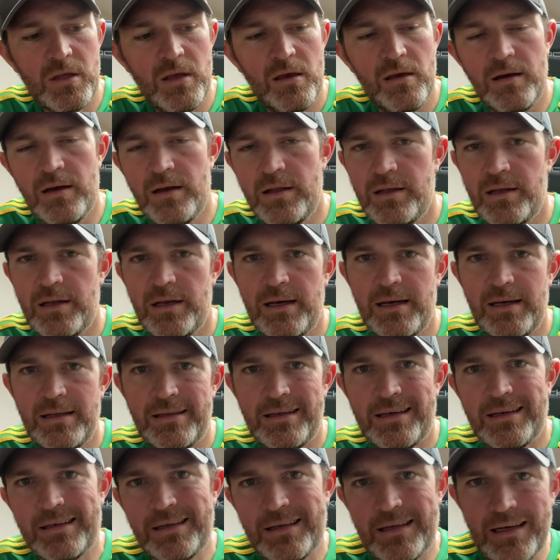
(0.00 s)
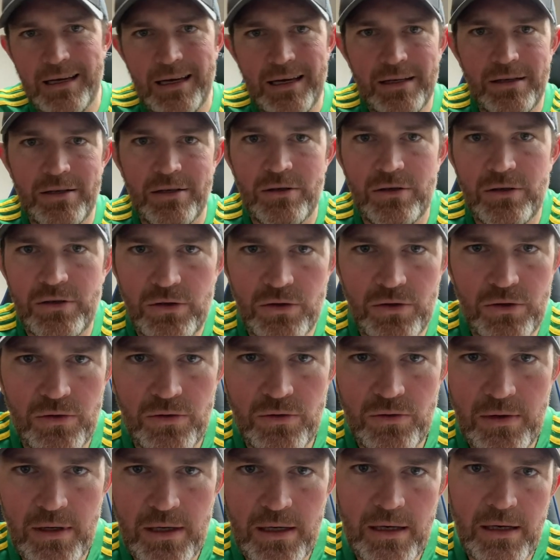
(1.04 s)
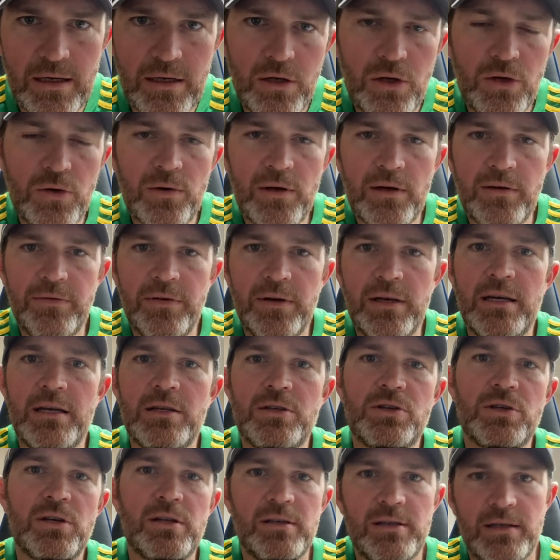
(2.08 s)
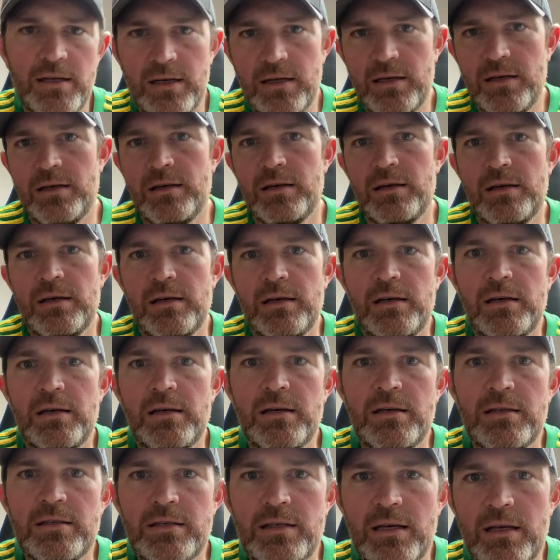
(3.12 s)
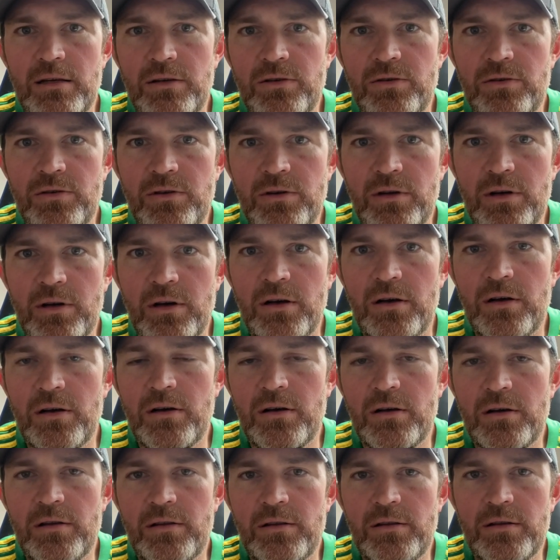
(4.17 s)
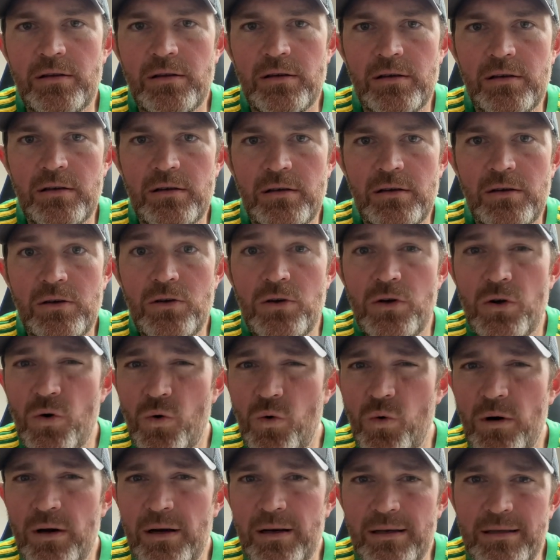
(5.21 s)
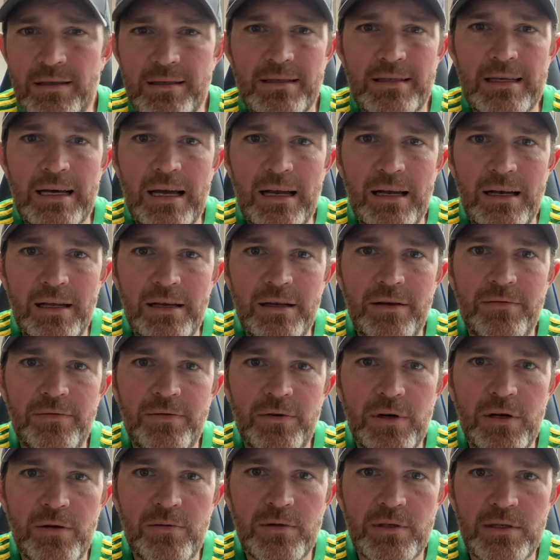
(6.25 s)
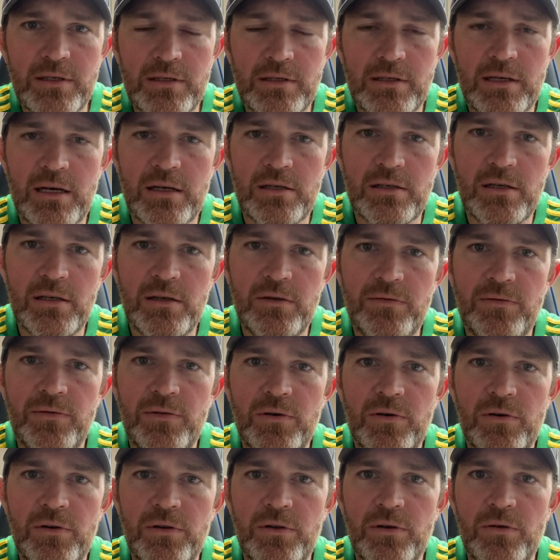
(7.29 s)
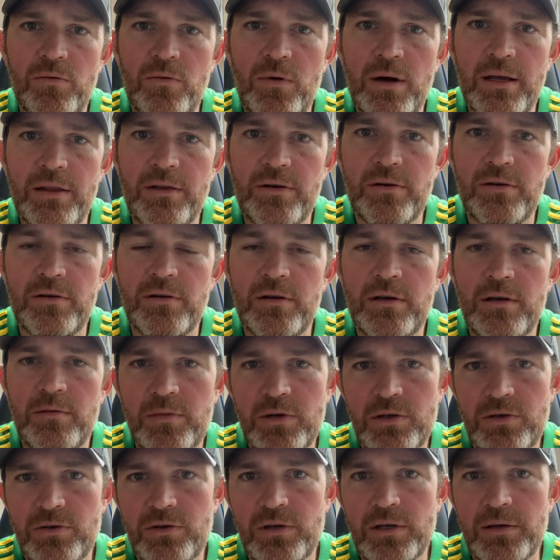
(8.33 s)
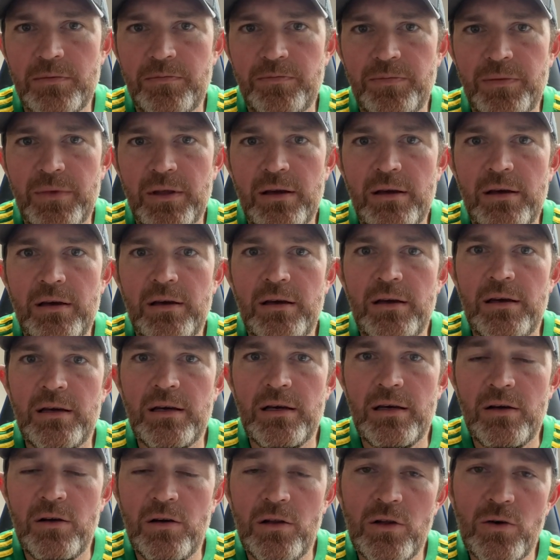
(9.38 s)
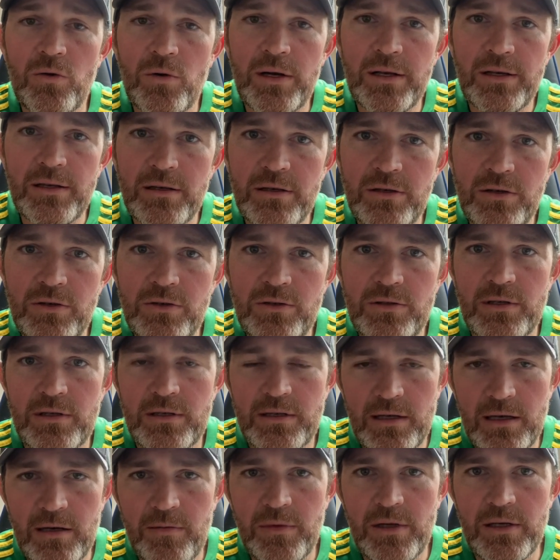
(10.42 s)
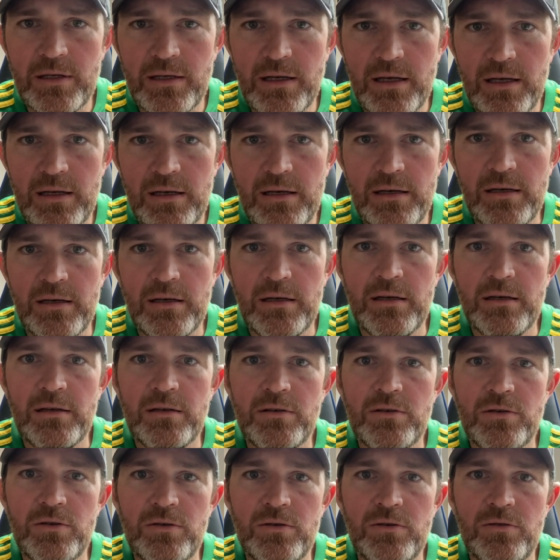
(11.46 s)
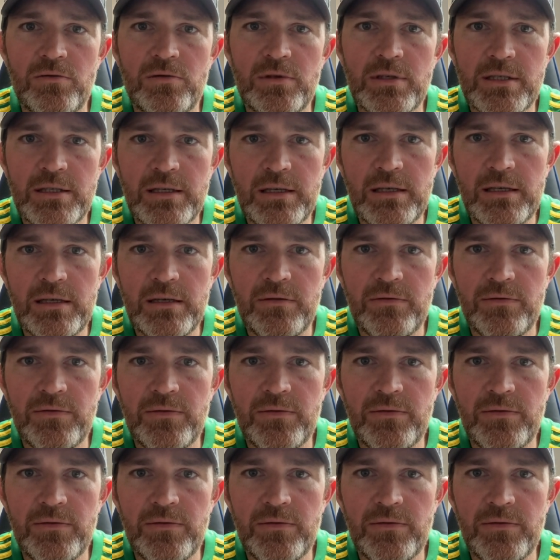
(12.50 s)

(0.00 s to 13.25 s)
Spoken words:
and I had that connected to a QFH antenna centered on the NOAA satellite frequencies, actually, for the weather imagery. Although I did use the same antenna to receive